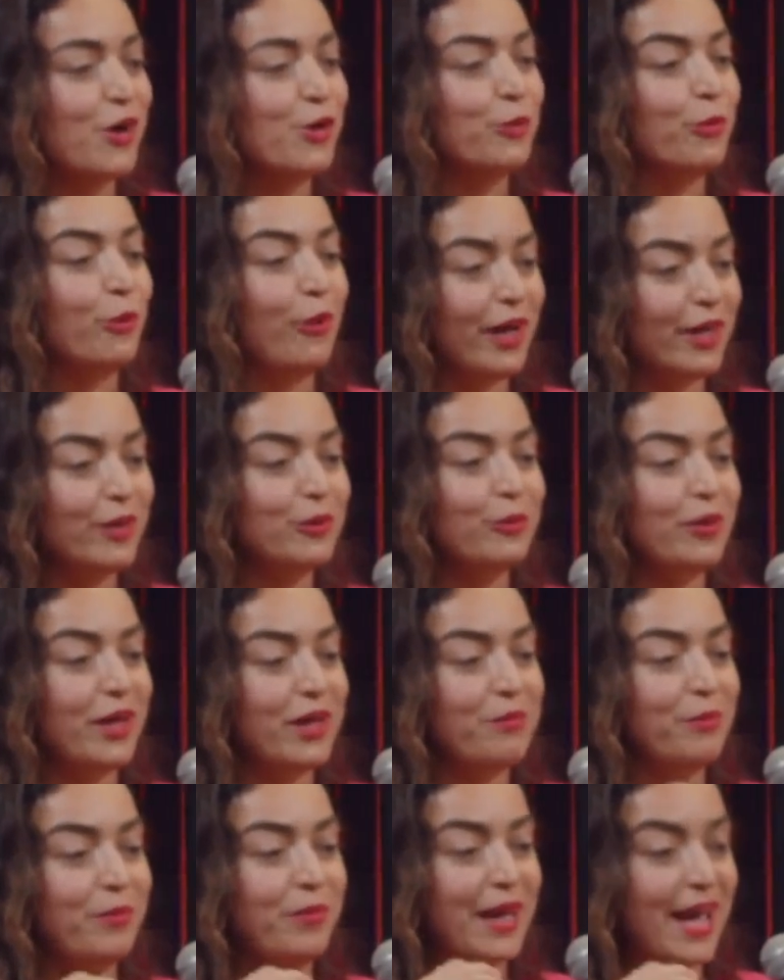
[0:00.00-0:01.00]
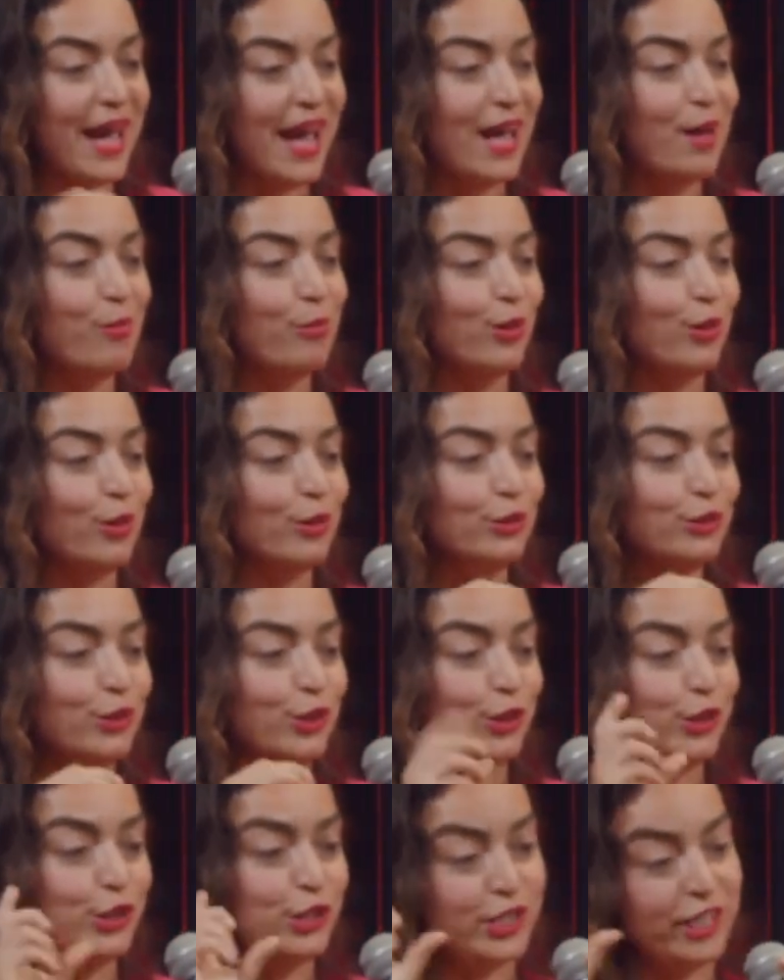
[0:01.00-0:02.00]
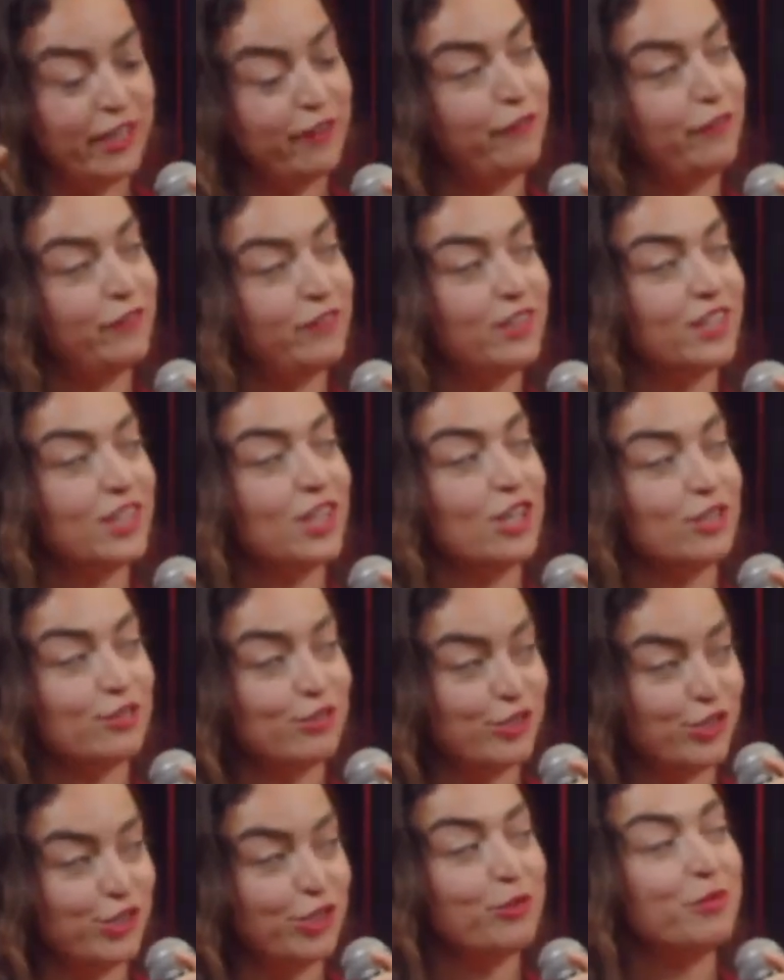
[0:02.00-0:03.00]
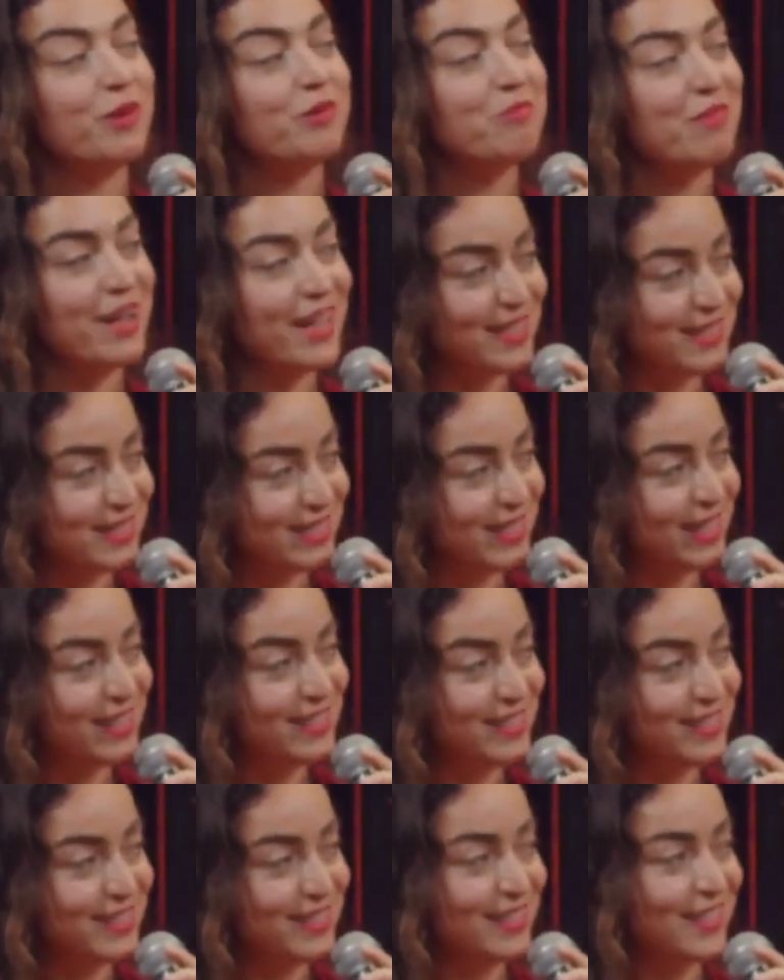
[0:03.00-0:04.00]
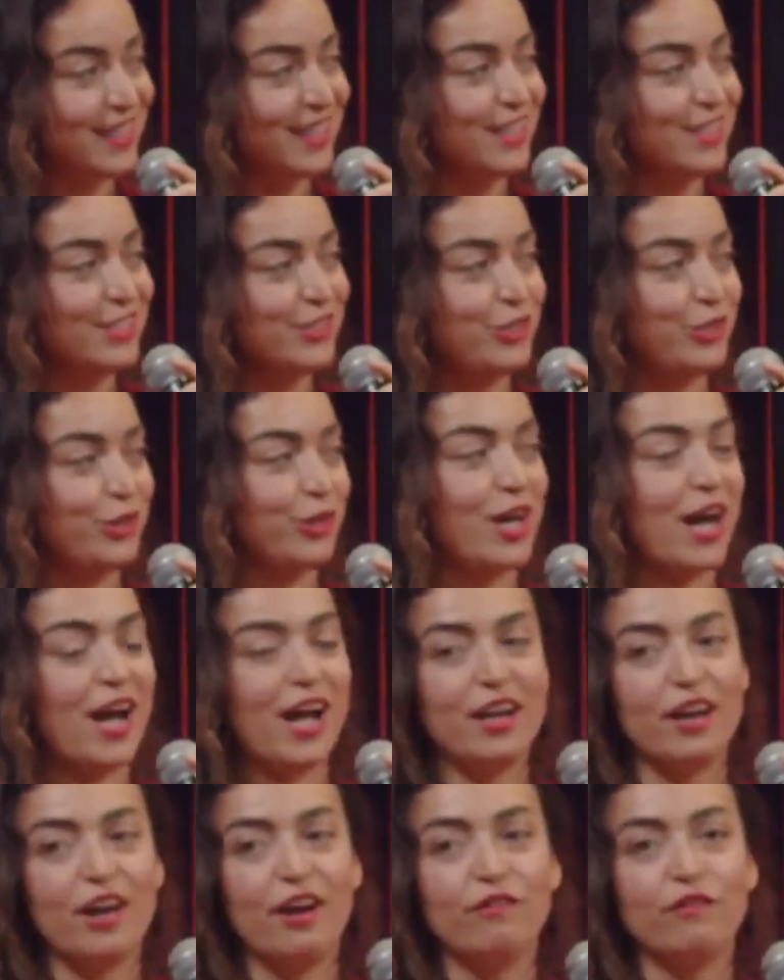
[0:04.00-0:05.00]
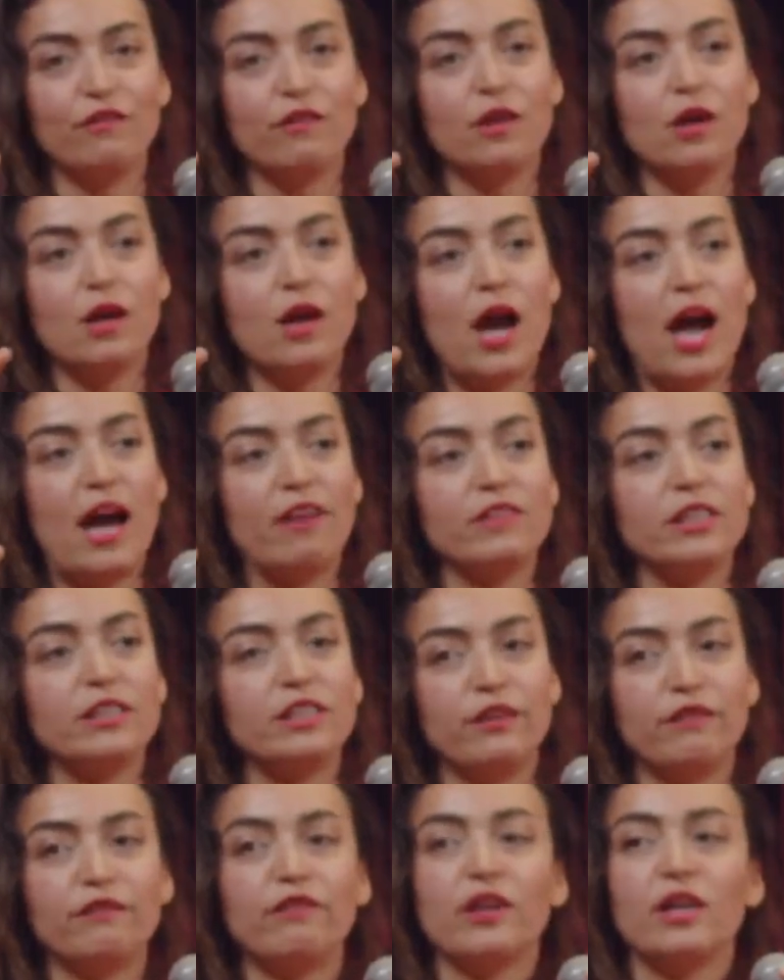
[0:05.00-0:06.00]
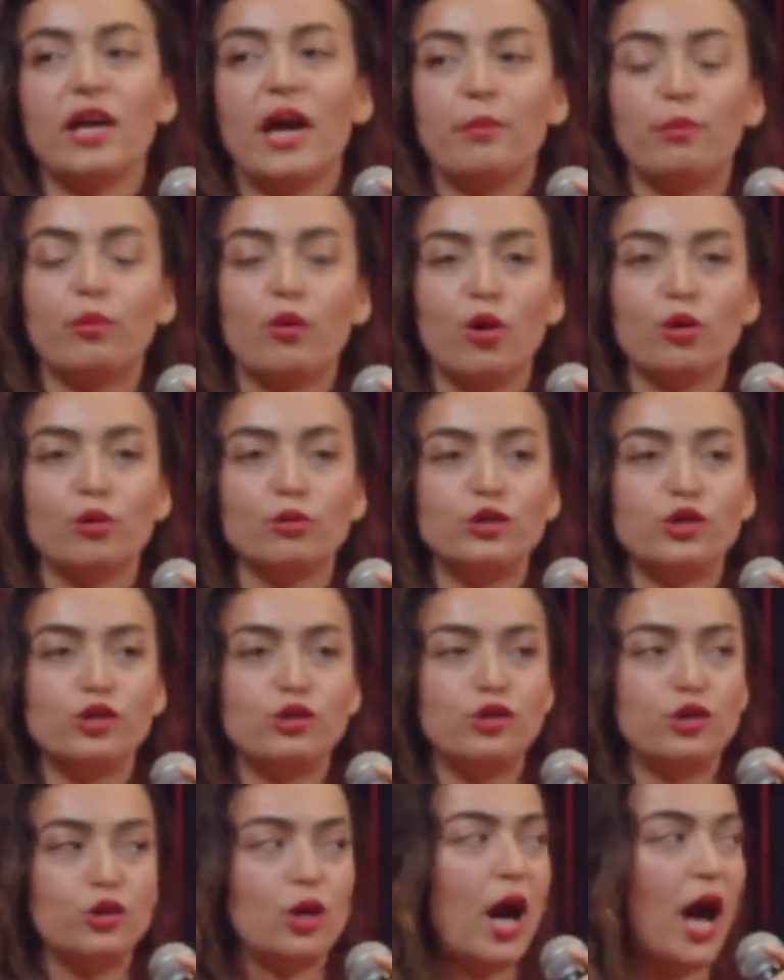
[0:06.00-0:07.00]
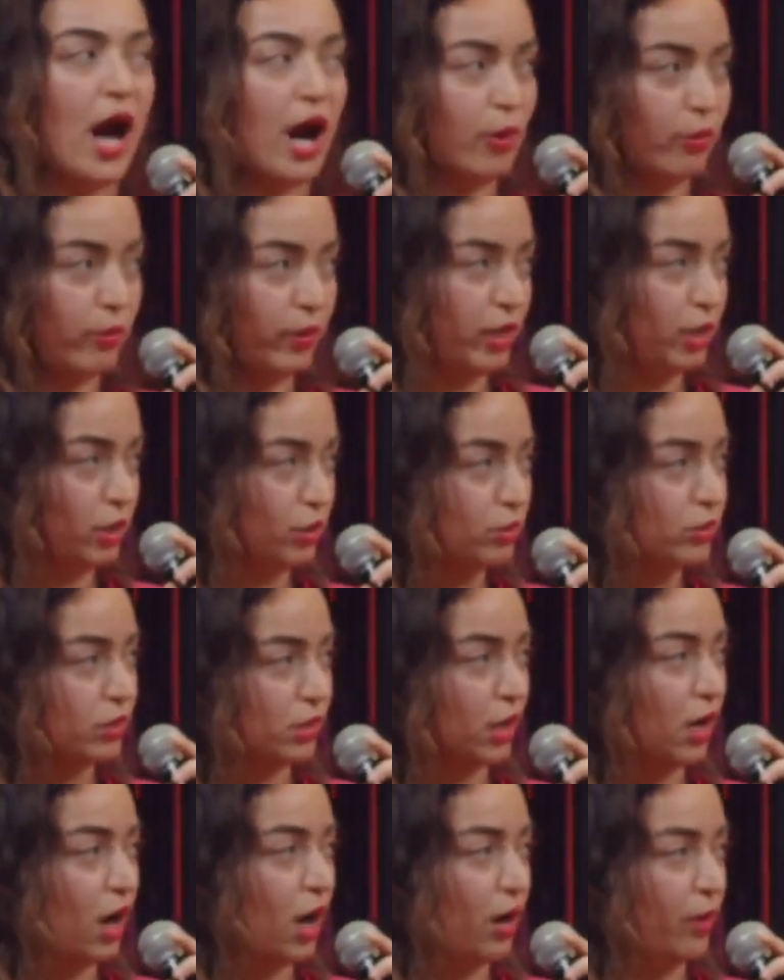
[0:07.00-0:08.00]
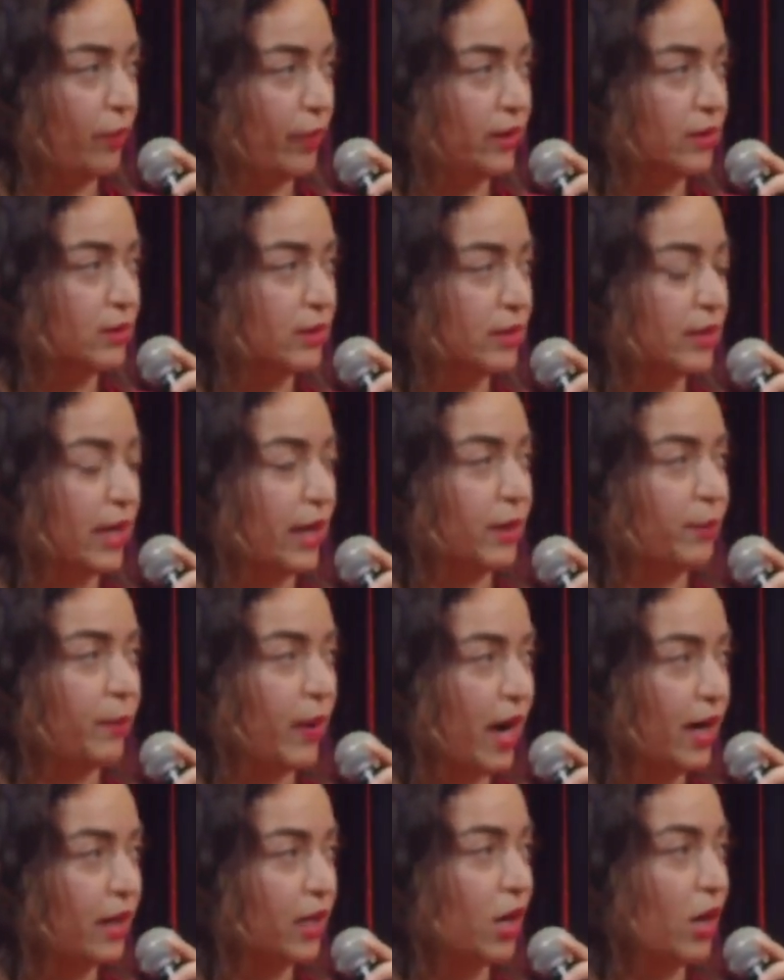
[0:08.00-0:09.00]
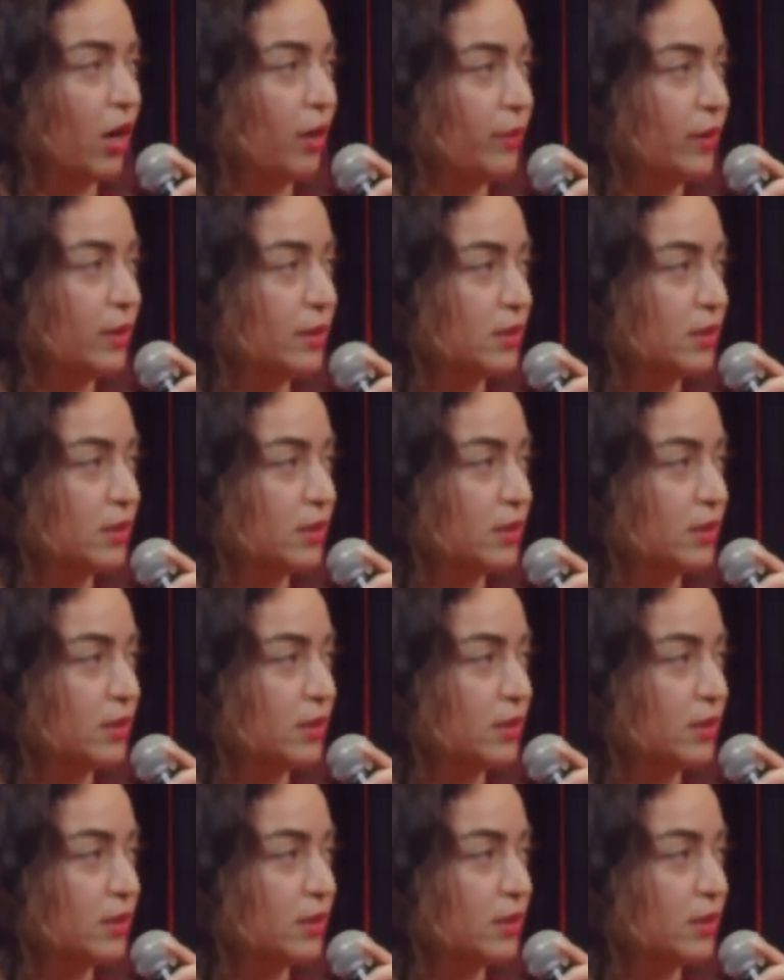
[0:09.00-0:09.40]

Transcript: will we be able to shift consumer mindsets to kind of have a different approach to how we use the garments and buy the garments?